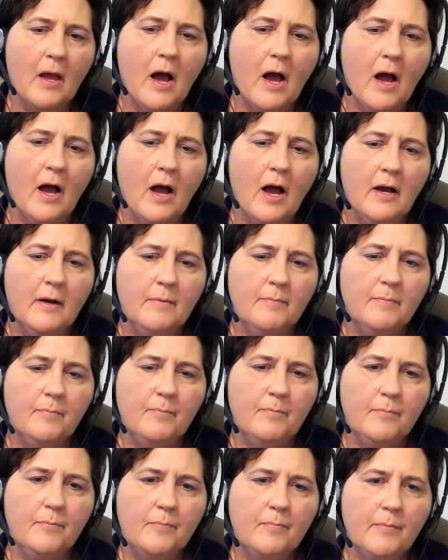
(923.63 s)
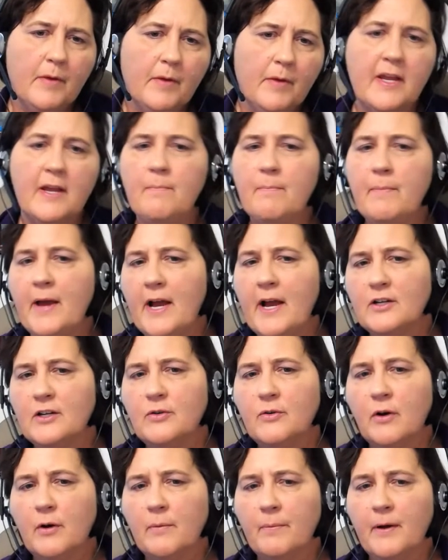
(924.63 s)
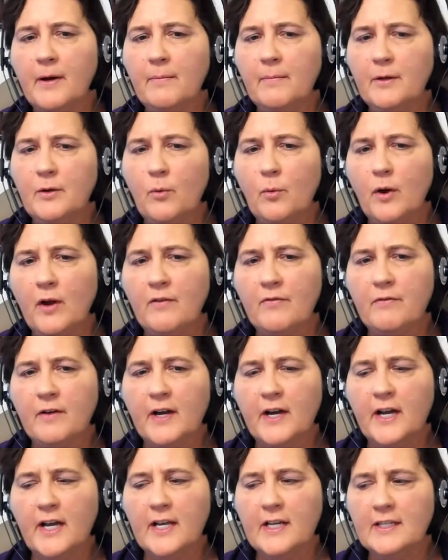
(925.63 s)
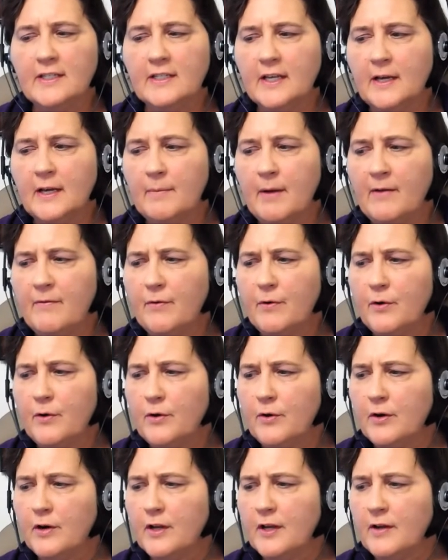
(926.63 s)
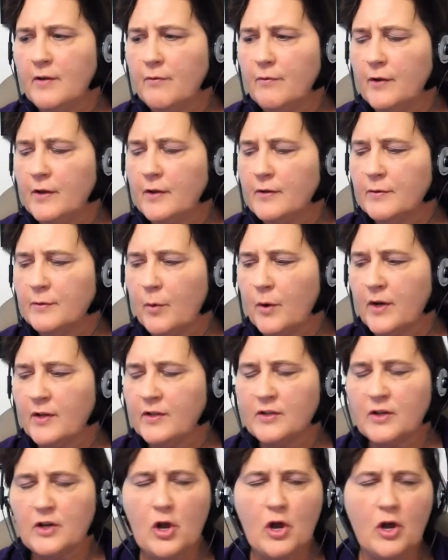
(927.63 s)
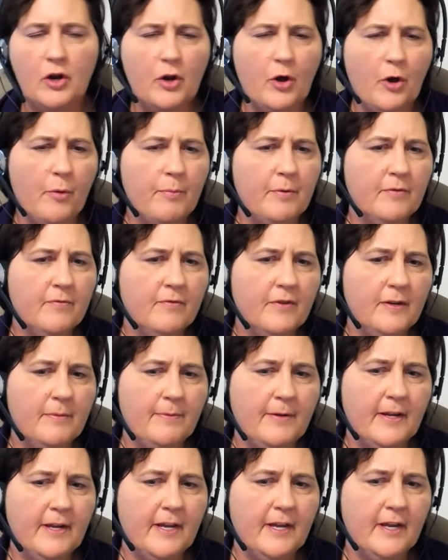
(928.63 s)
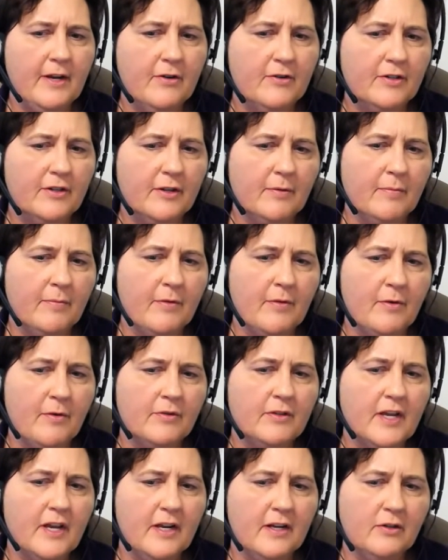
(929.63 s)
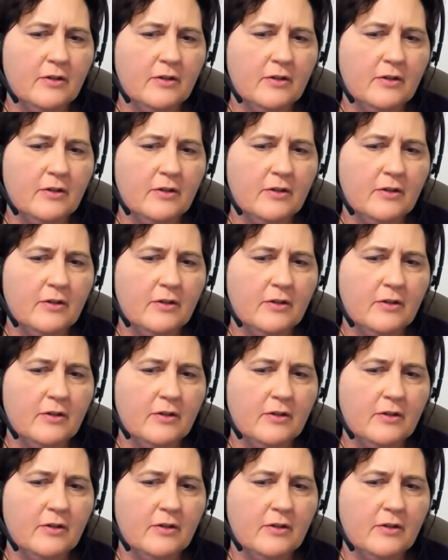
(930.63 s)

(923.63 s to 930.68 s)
Um, Again, back to our public Wi-Fi's. I've heard of what is it called, OpenVPN or some of those kind of